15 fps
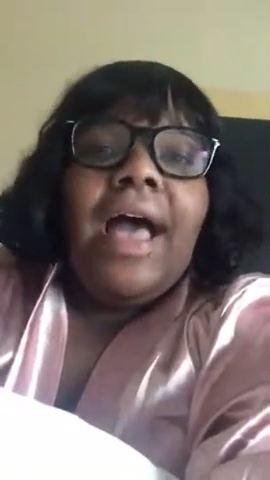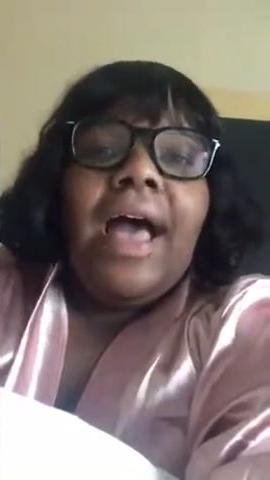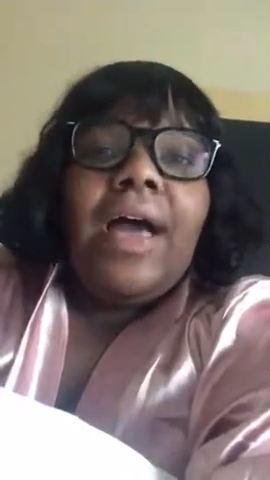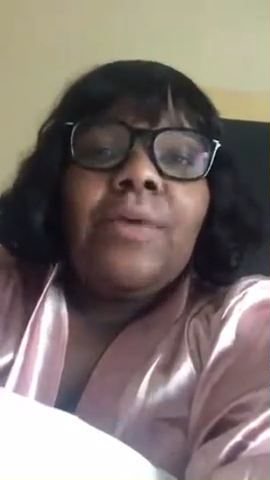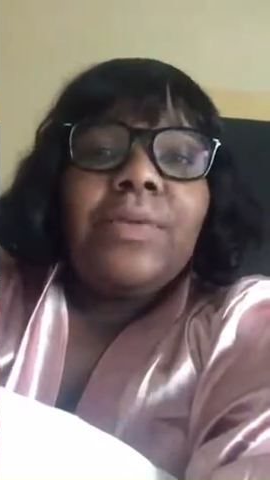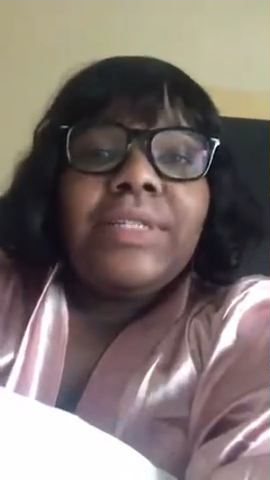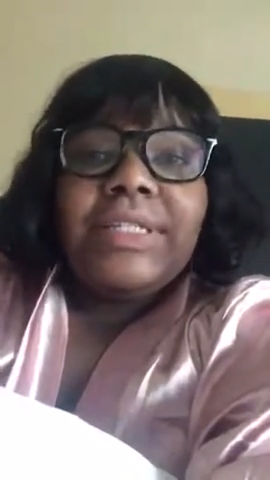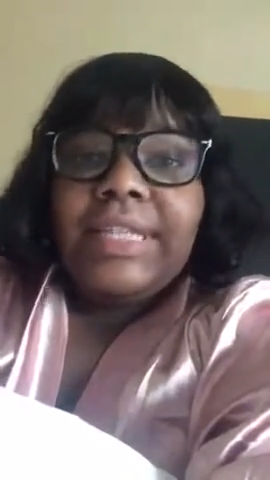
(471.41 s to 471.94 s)

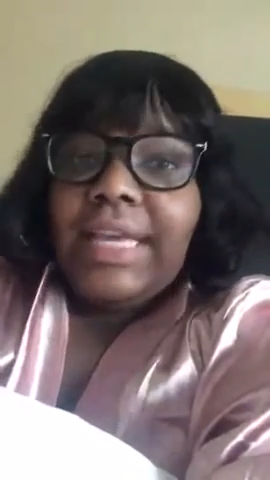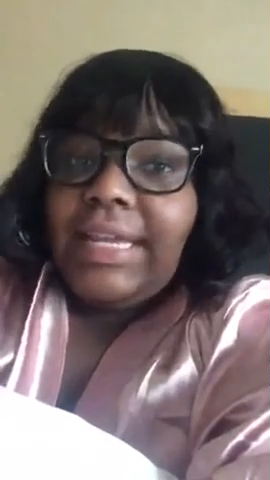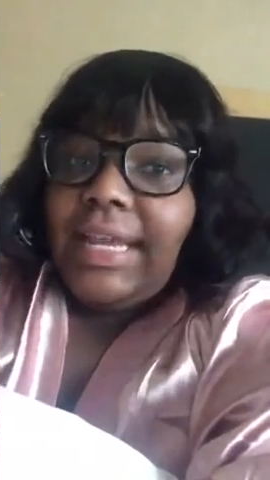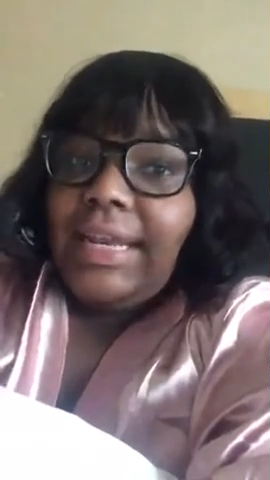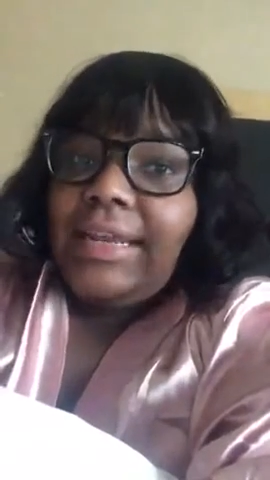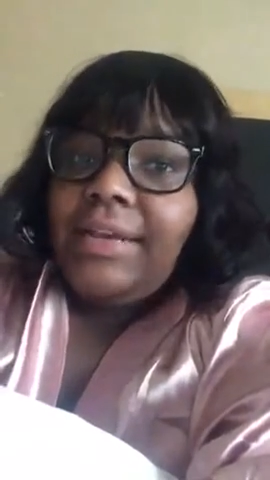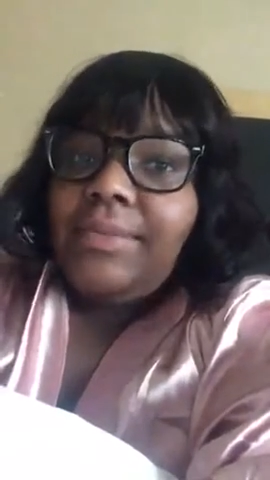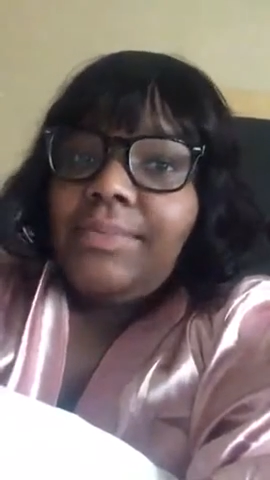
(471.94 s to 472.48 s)
I was
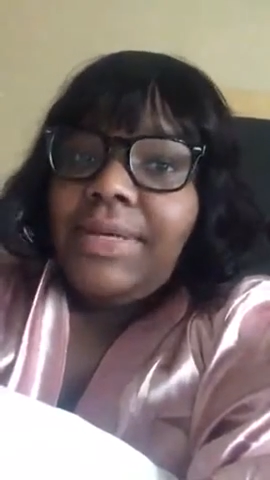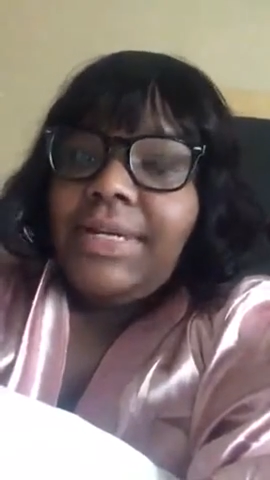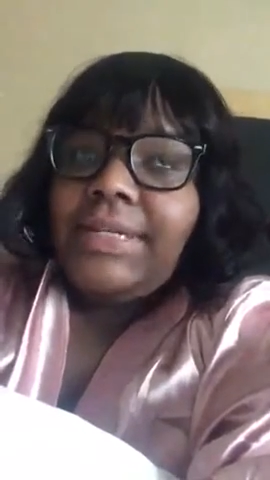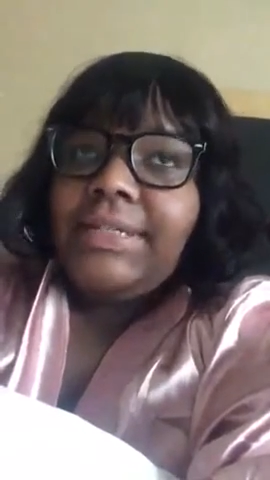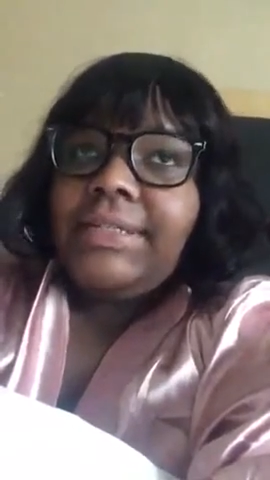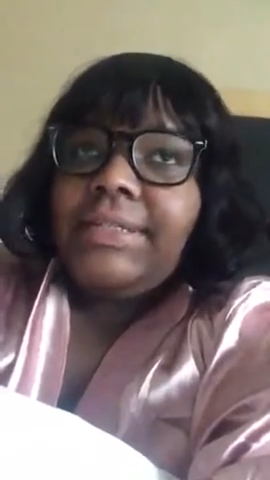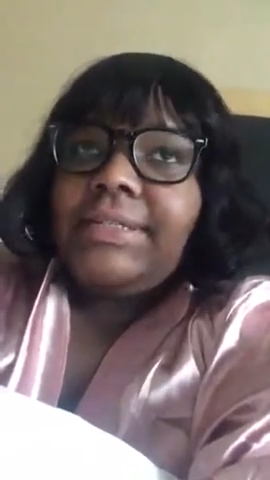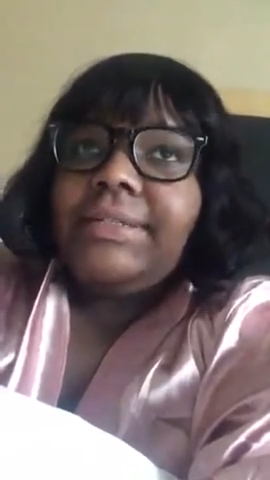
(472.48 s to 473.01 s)
deadheading a
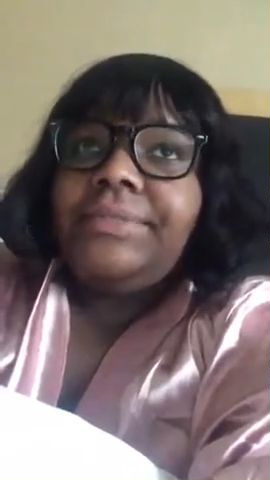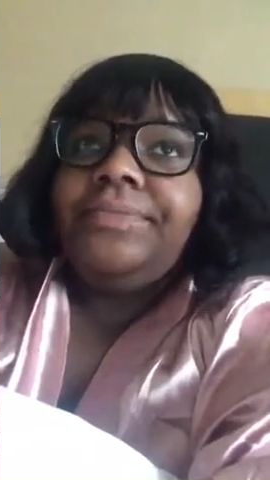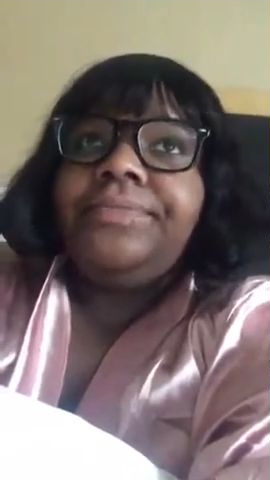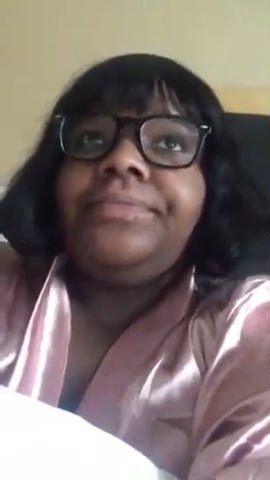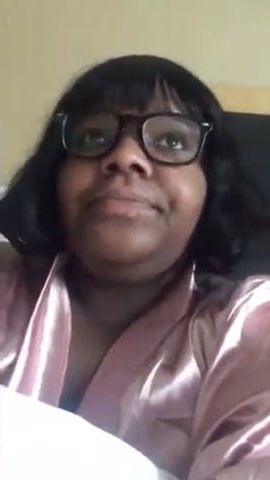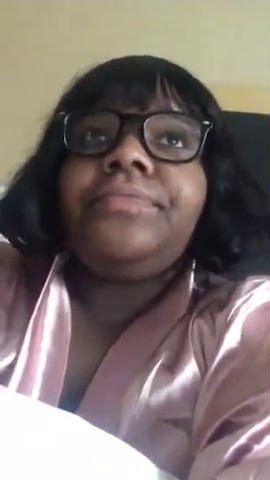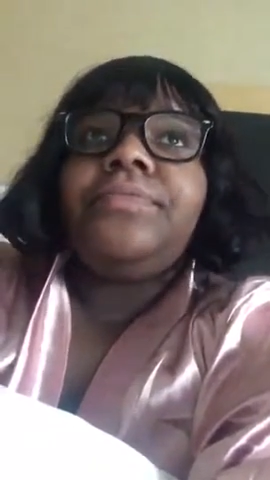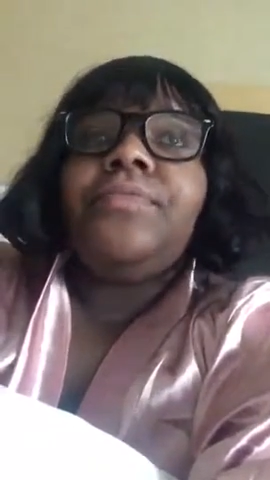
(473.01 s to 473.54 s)
bus
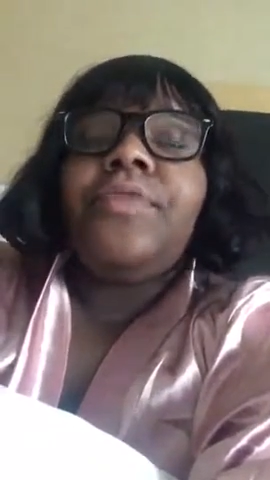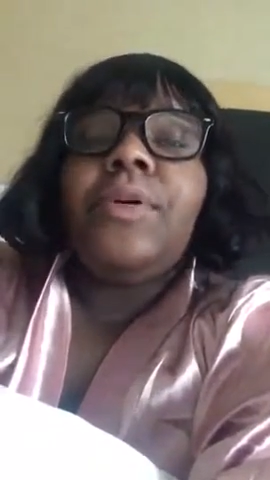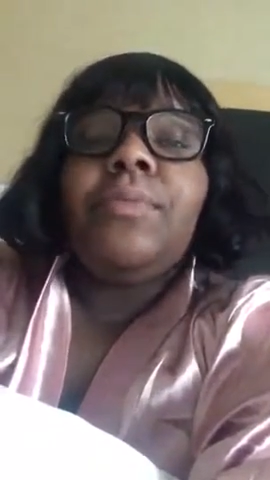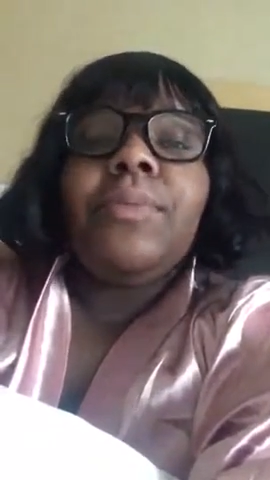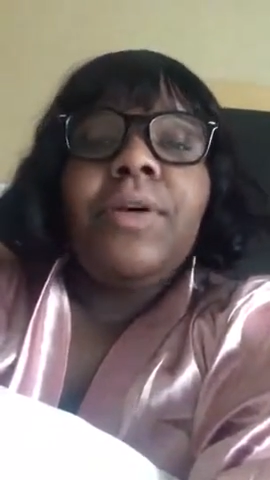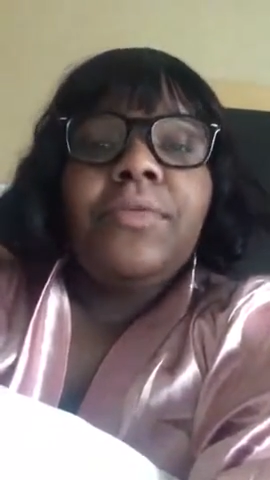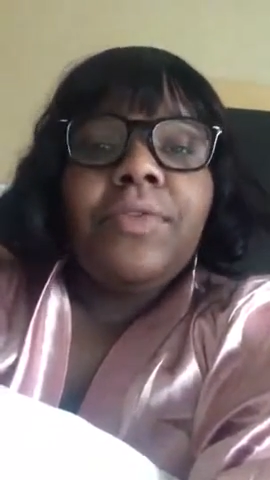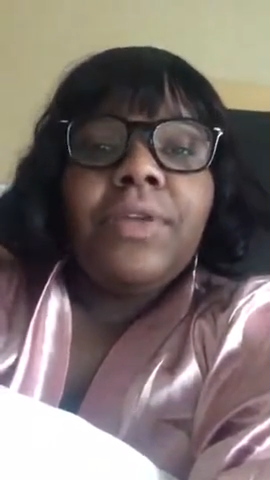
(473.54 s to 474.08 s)

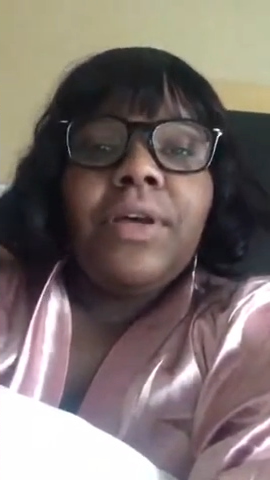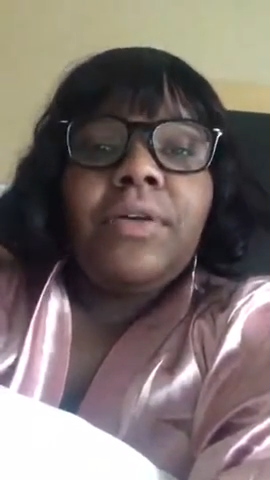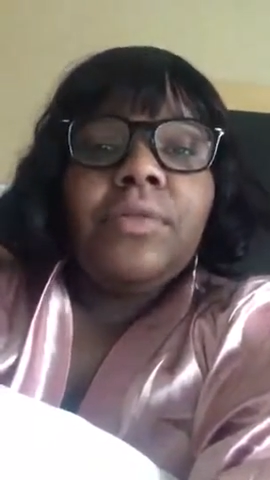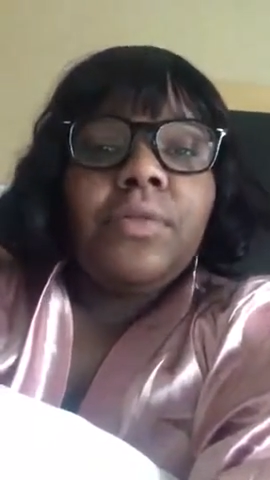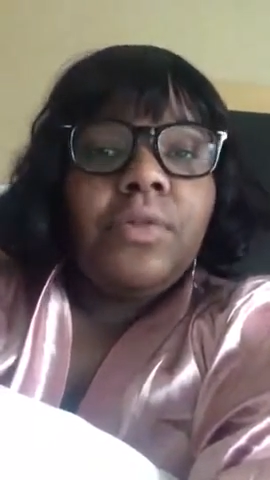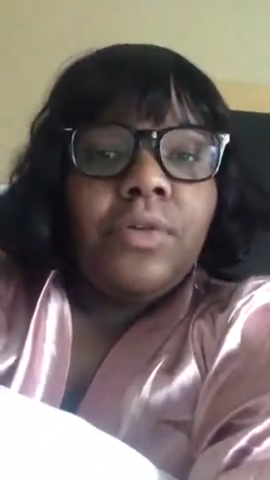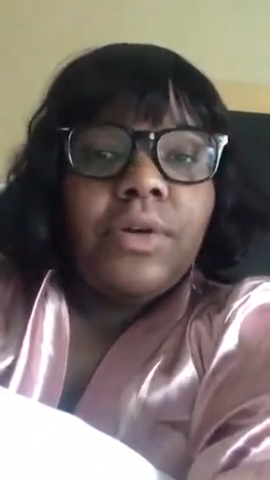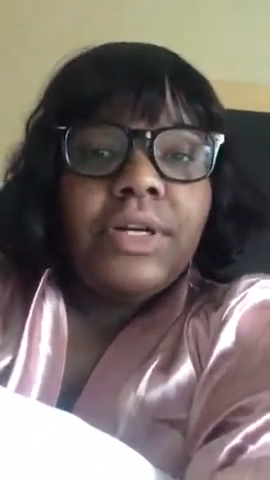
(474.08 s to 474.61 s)
from Buffalo,
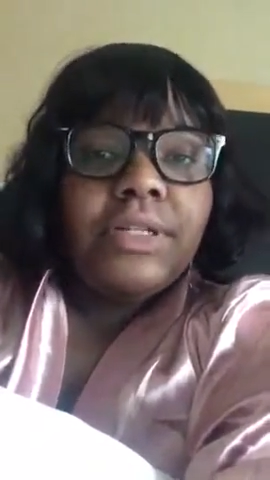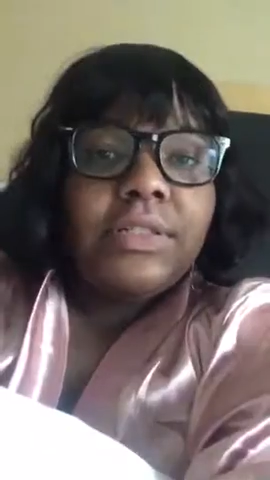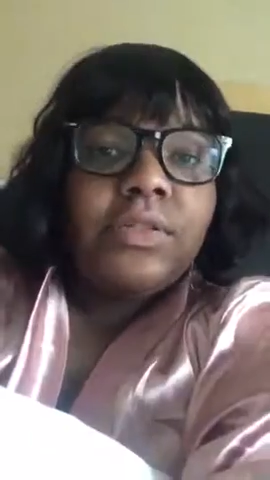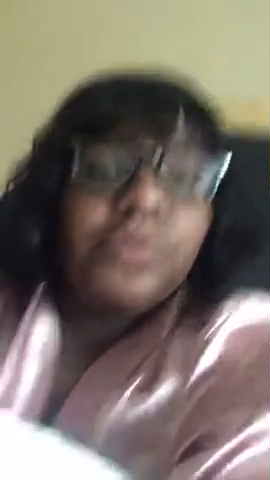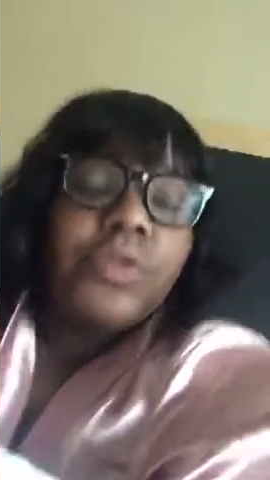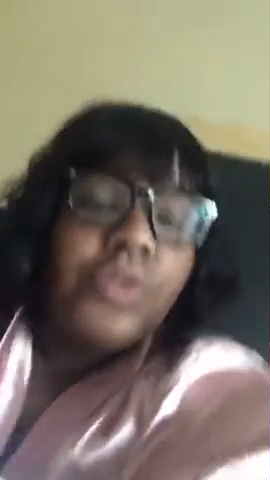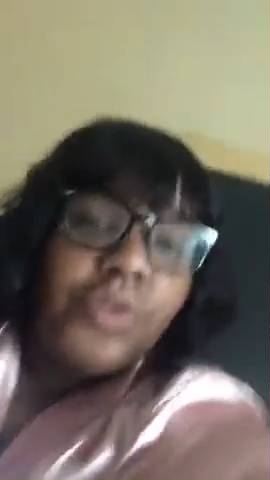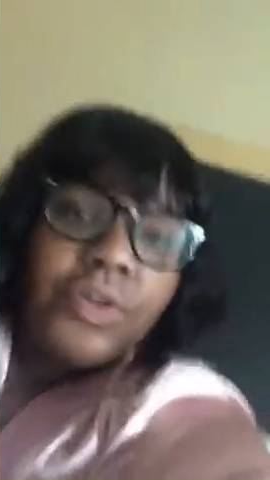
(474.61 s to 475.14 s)
New York
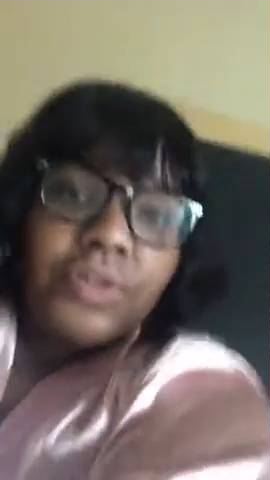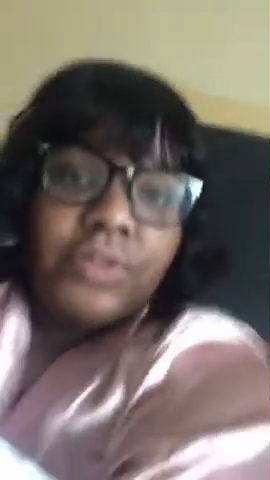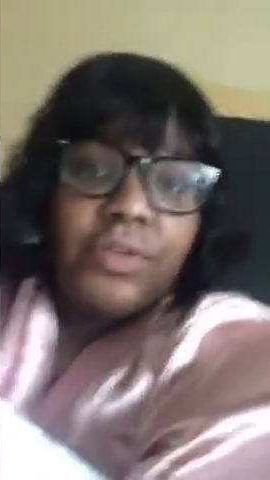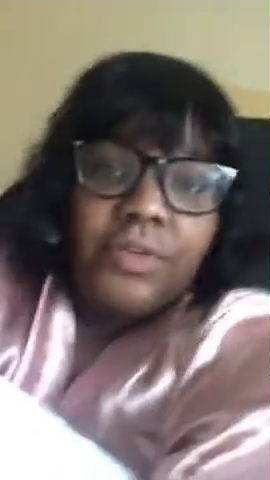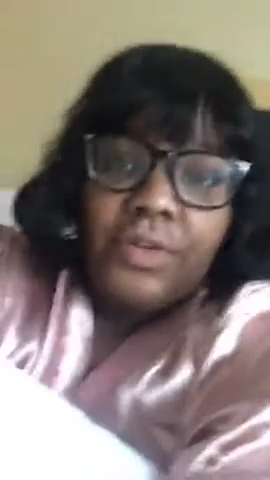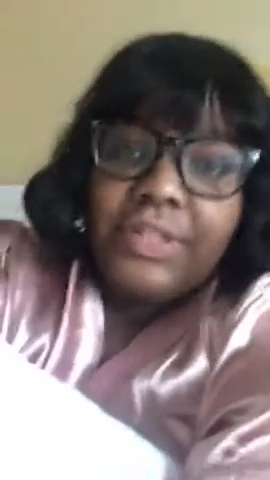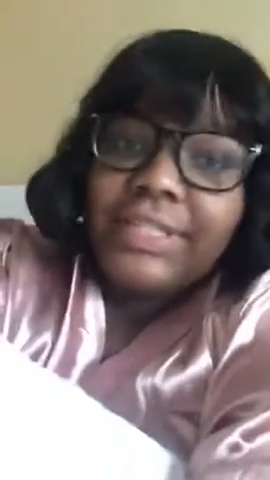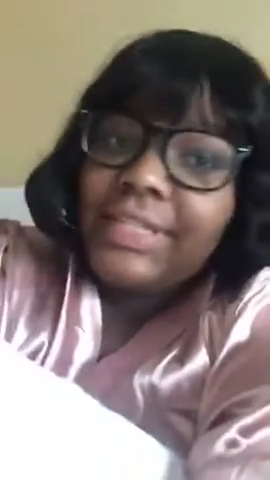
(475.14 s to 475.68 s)
to New
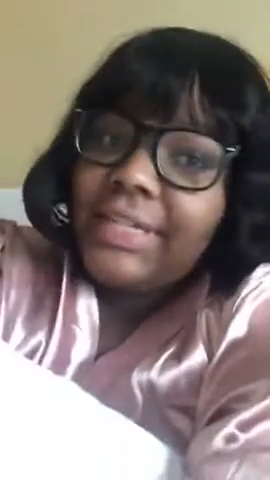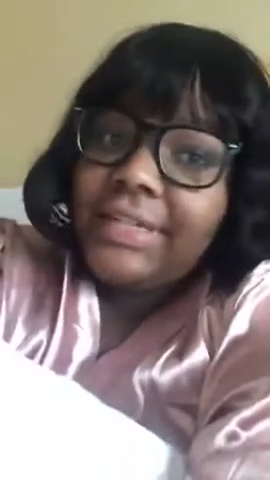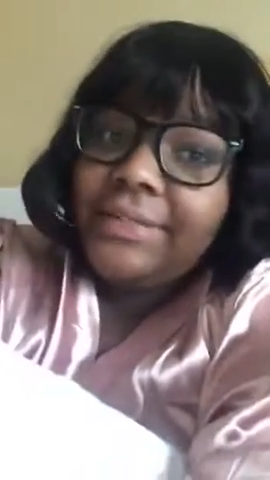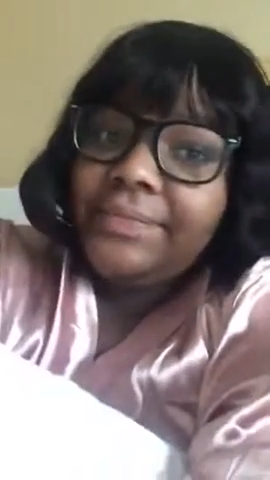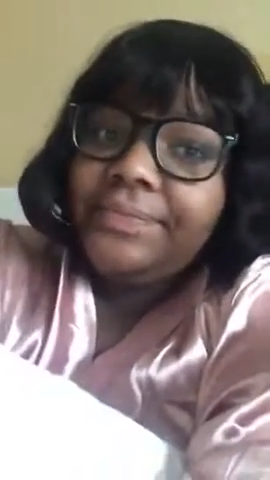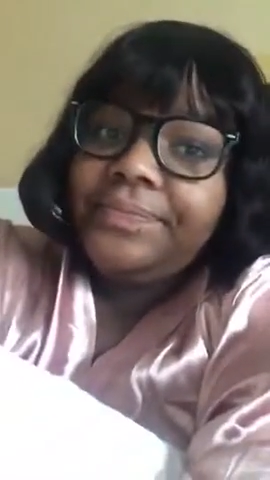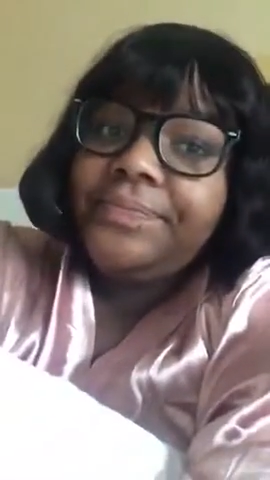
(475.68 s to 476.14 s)
York City.